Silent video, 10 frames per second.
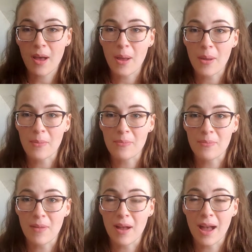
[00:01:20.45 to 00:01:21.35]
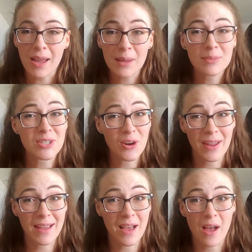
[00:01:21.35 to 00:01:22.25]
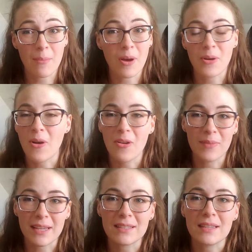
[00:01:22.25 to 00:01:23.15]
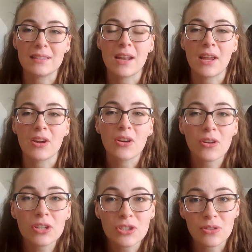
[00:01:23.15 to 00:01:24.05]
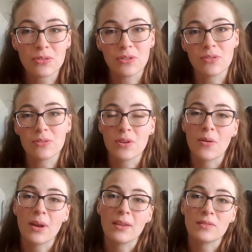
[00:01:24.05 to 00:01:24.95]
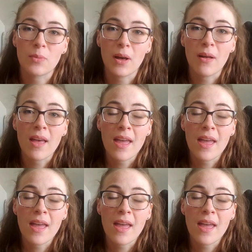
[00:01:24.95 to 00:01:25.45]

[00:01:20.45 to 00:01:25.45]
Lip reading: I am stocking up on all my seeds, and I encourage you to do so as well.